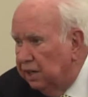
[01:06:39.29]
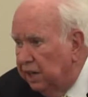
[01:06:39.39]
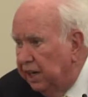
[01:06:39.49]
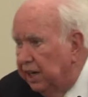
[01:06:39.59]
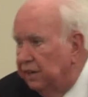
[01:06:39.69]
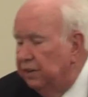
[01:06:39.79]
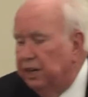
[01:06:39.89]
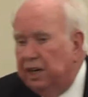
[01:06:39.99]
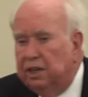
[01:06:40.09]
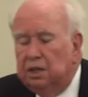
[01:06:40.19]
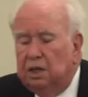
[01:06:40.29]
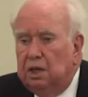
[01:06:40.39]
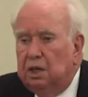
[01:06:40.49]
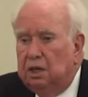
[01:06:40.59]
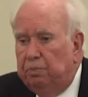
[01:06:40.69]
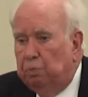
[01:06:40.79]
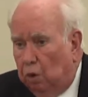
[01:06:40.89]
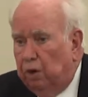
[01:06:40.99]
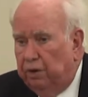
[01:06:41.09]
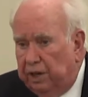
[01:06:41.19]
and
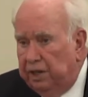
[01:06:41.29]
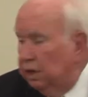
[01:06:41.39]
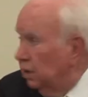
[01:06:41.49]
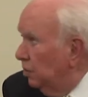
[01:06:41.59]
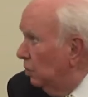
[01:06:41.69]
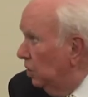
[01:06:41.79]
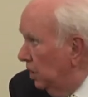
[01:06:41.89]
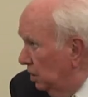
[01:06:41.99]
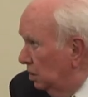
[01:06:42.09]
bordering Illinois.